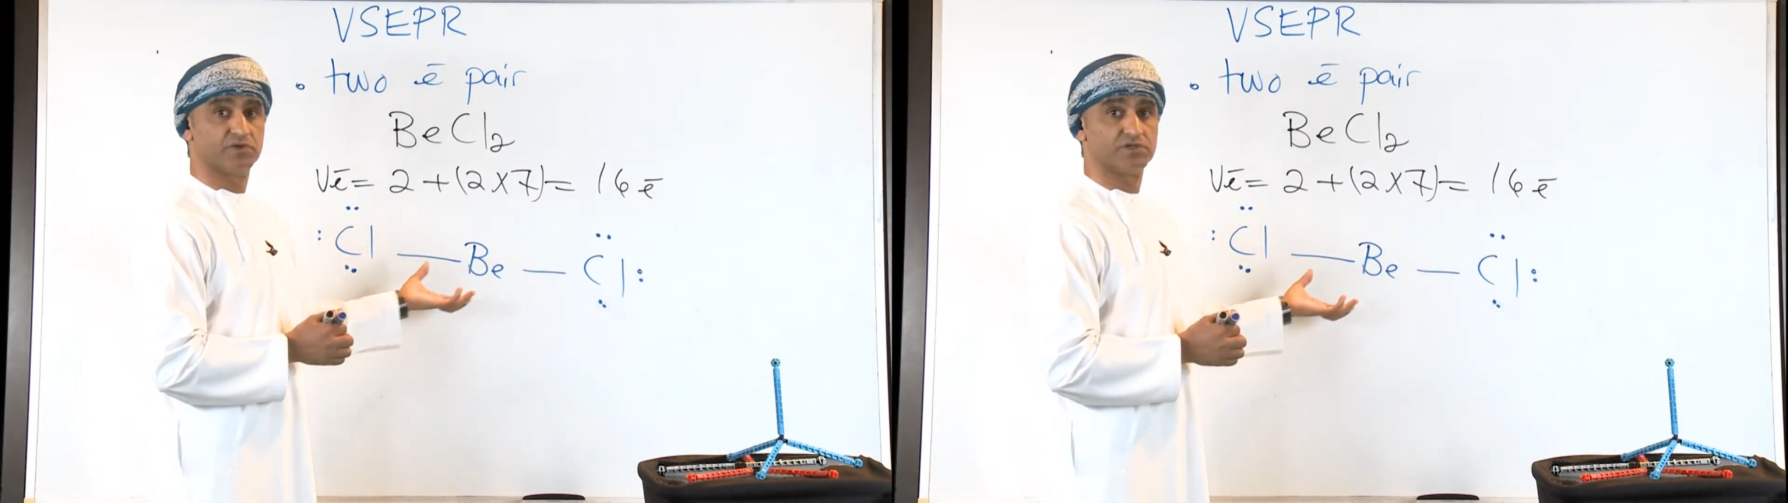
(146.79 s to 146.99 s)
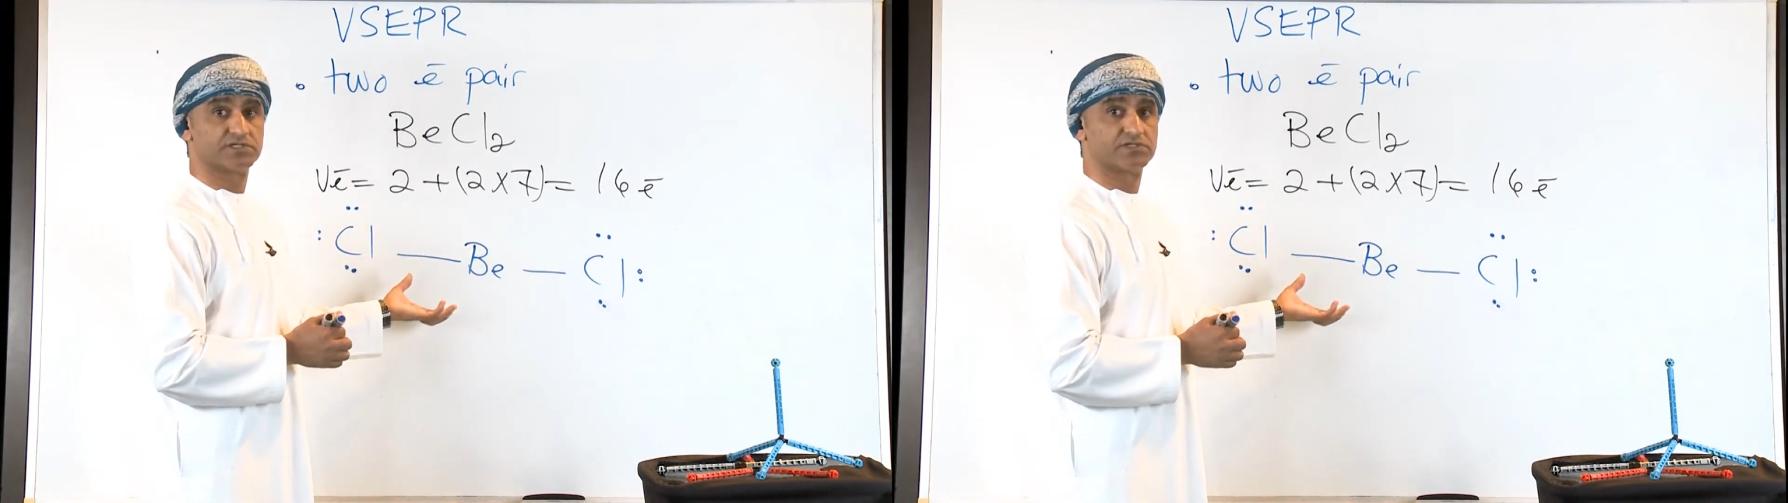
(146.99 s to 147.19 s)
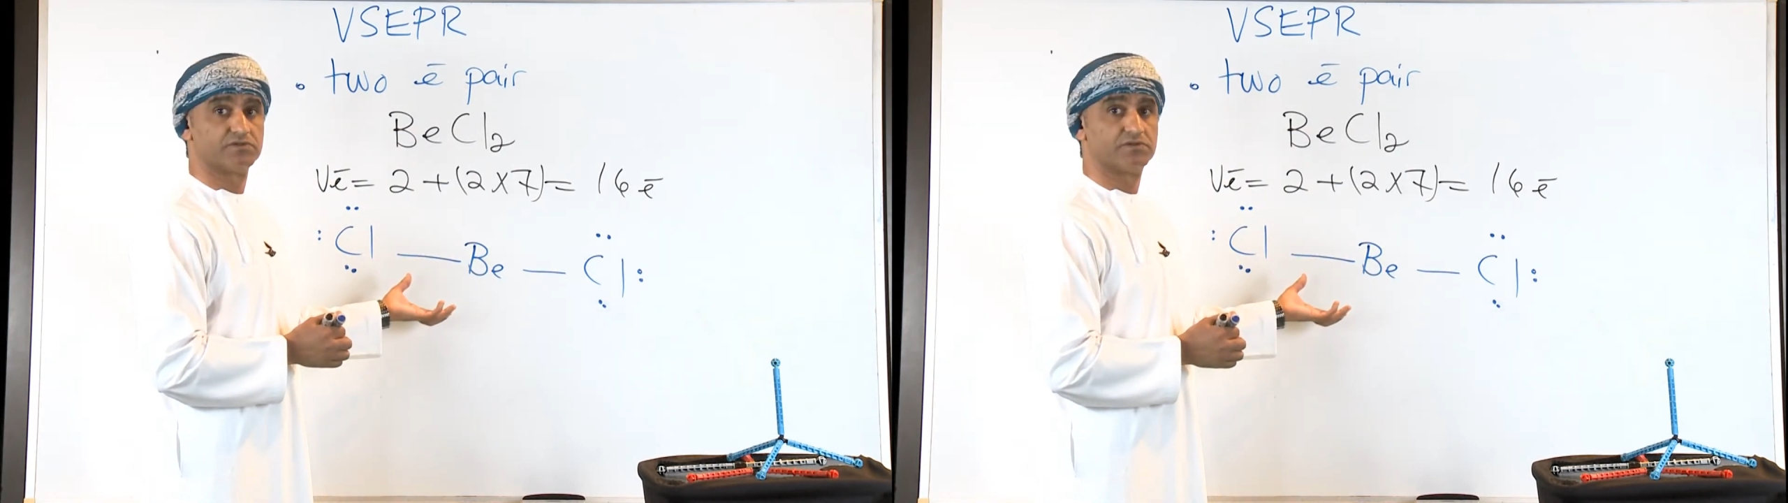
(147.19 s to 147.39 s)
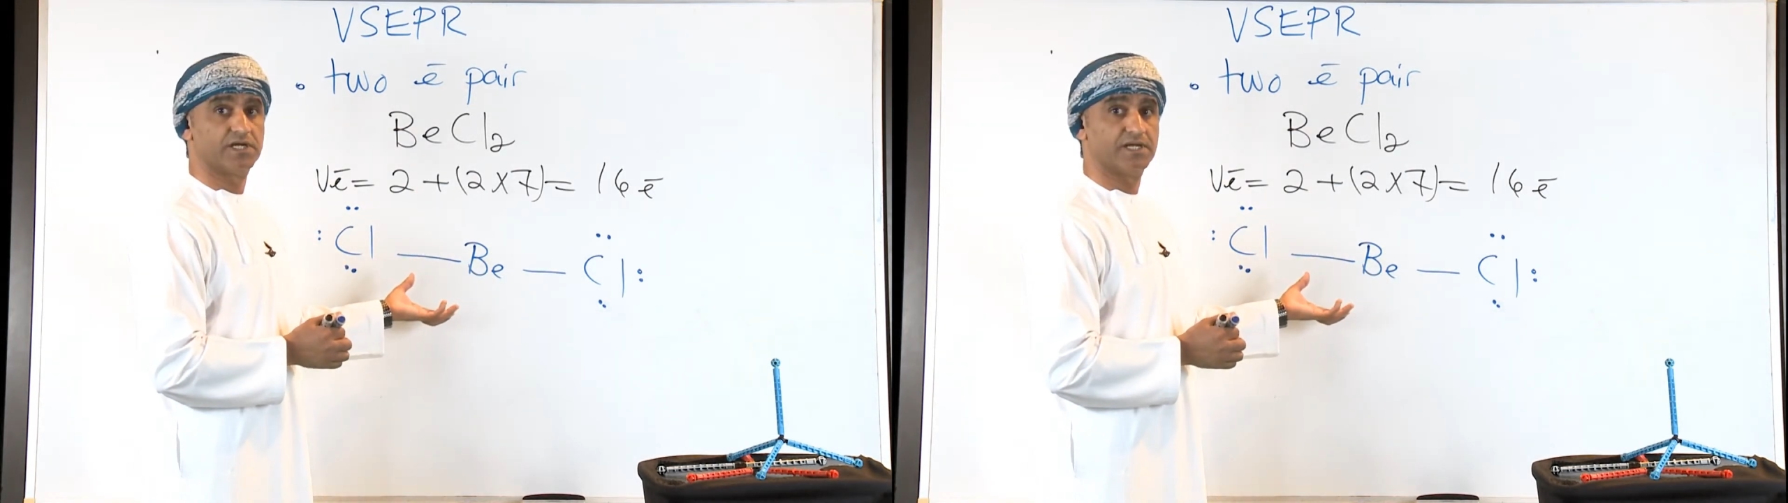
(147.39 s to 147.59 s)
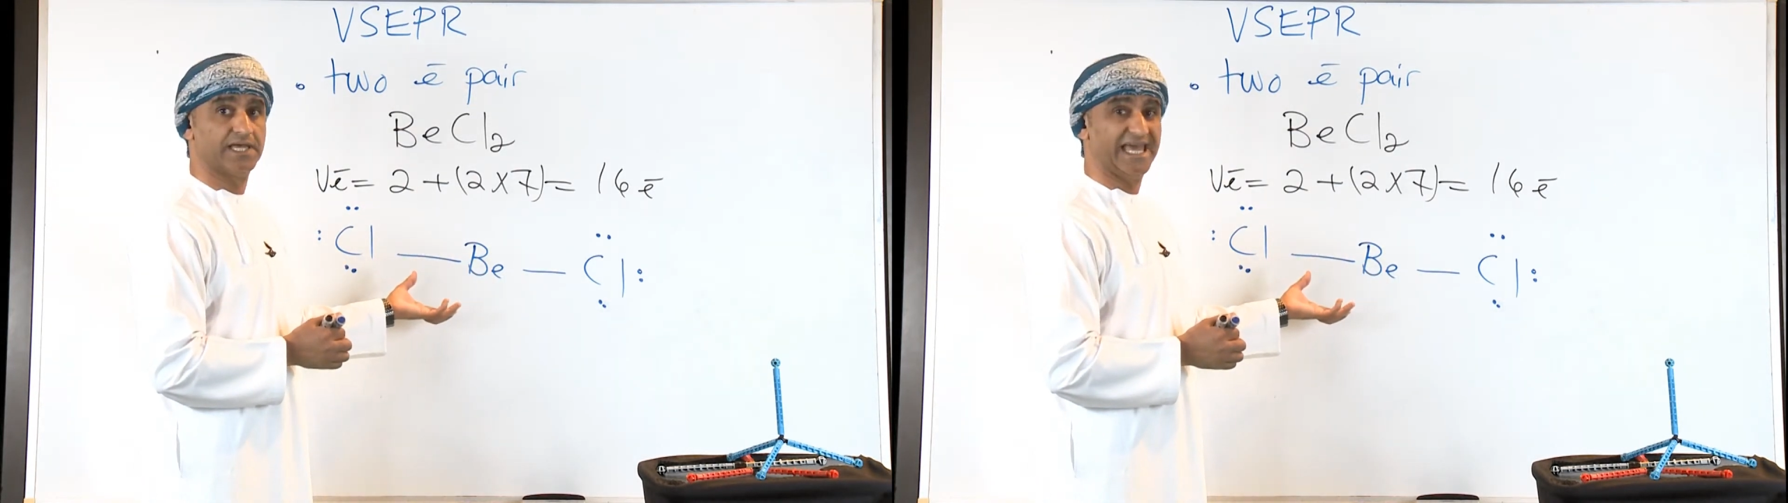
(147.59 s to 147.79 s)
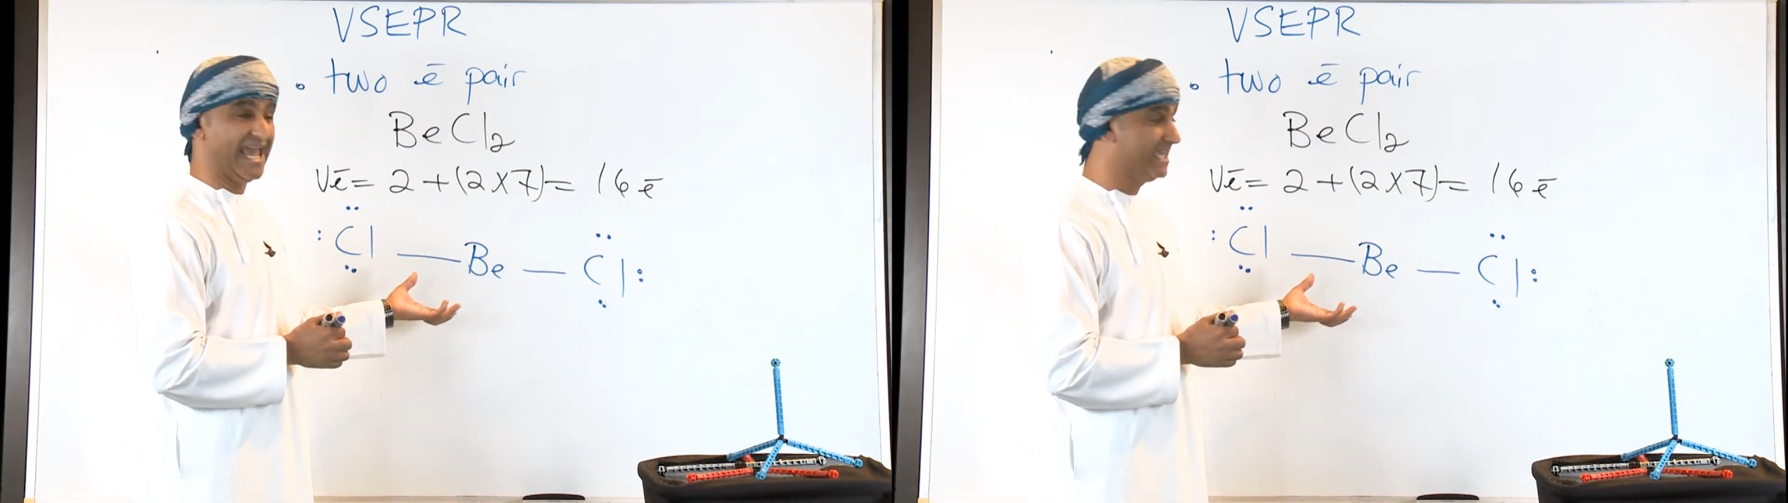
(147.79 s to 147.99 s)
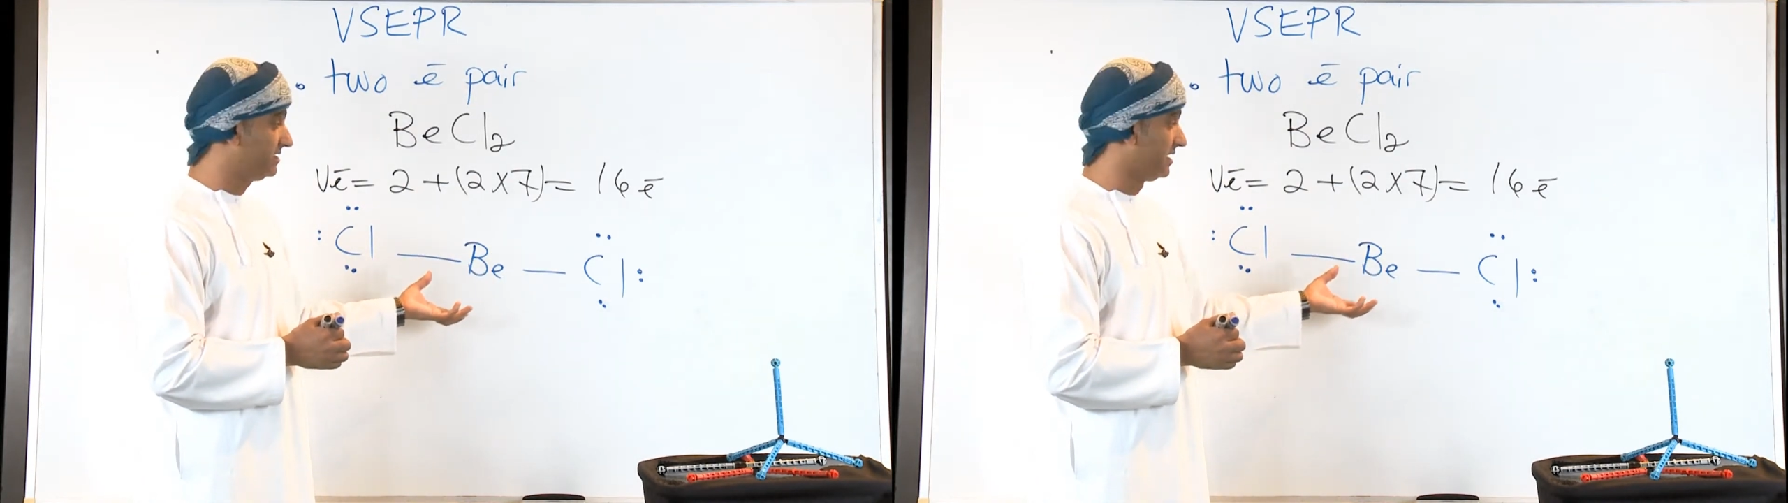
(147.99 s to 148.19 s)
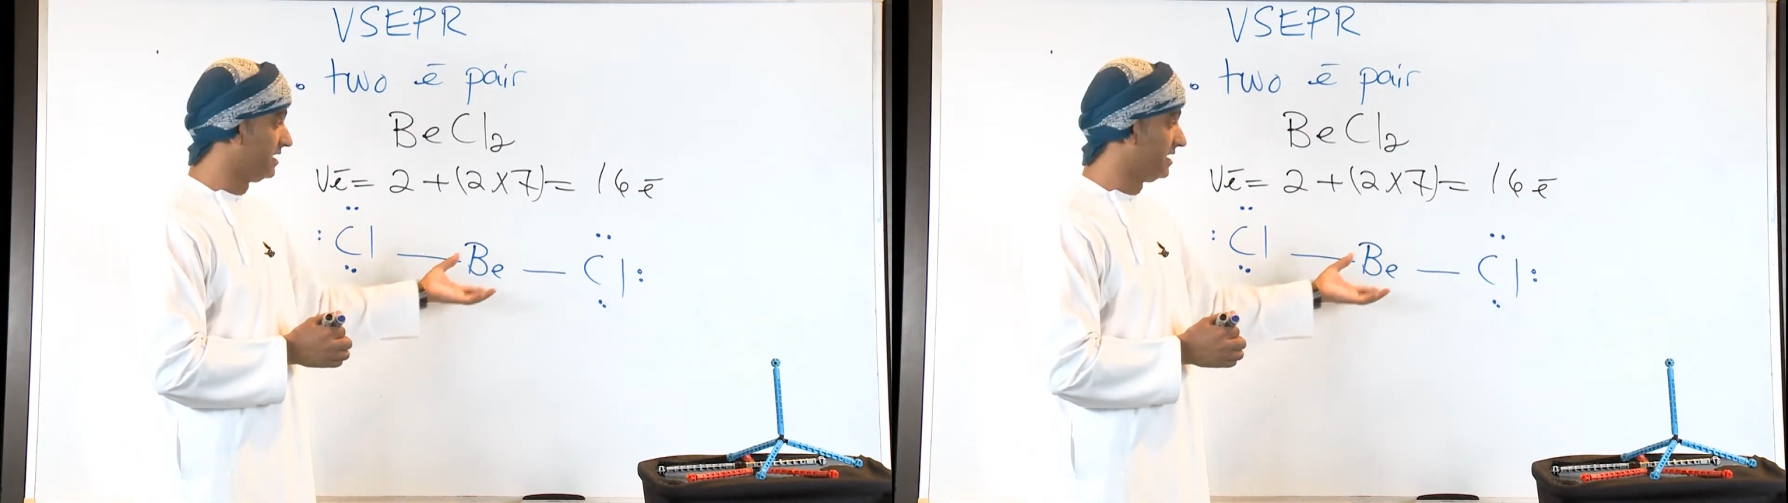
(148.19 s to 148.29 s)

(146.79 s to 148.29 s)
also 8,